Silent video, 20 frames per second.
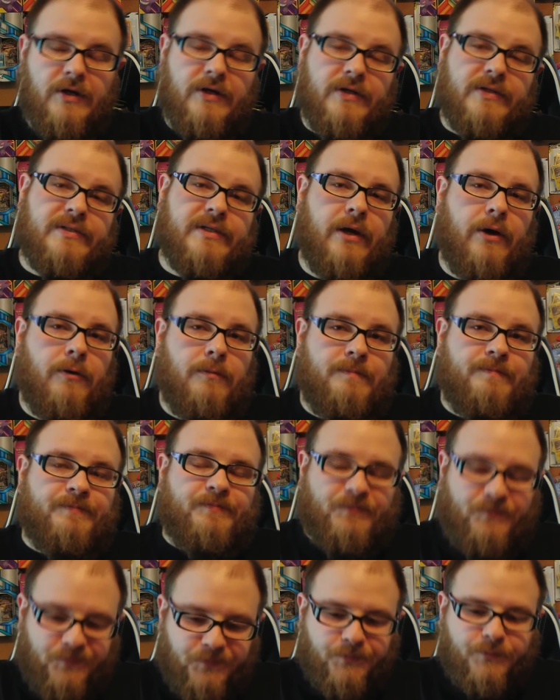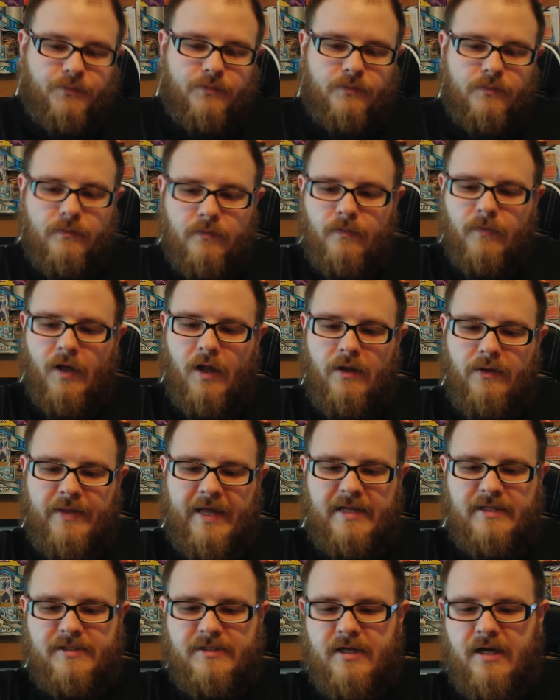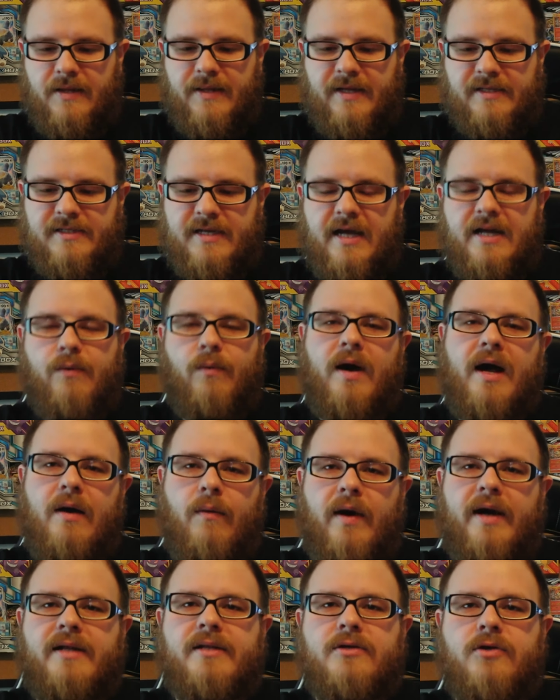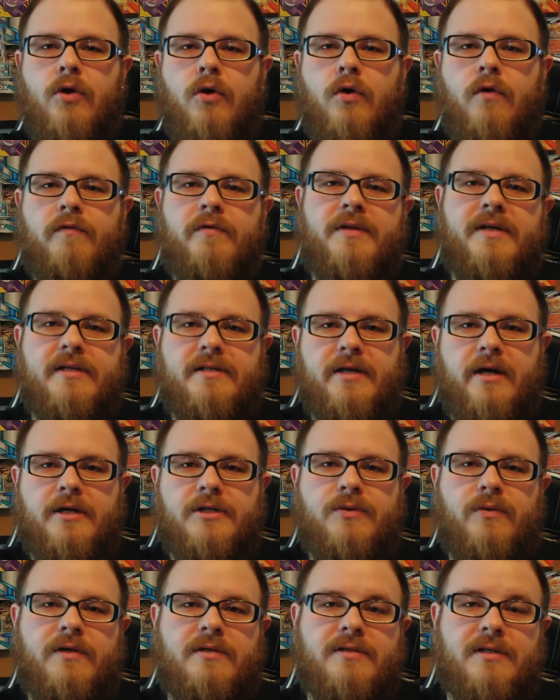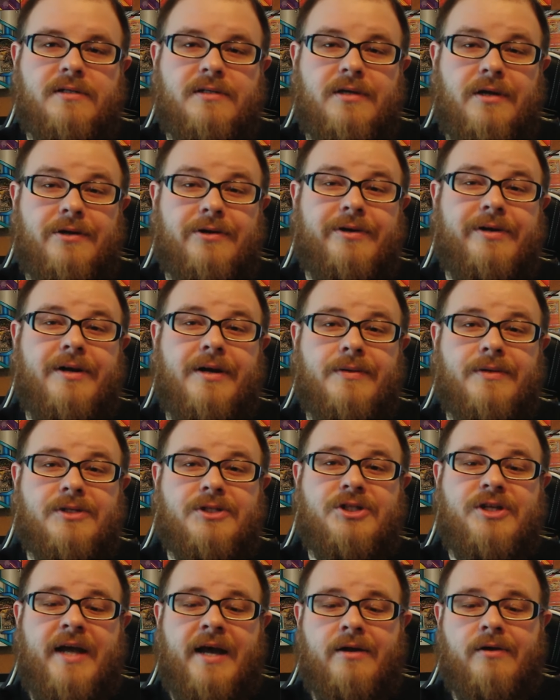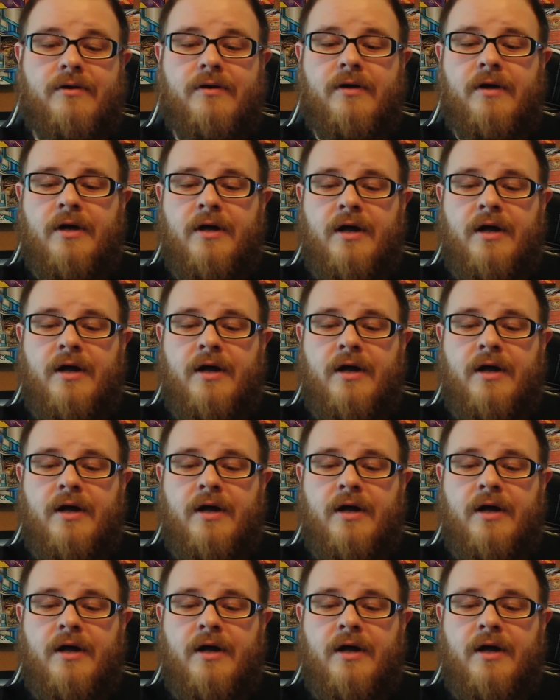So that's kind of why I wanted to go over the Atari 2600 here on this channel.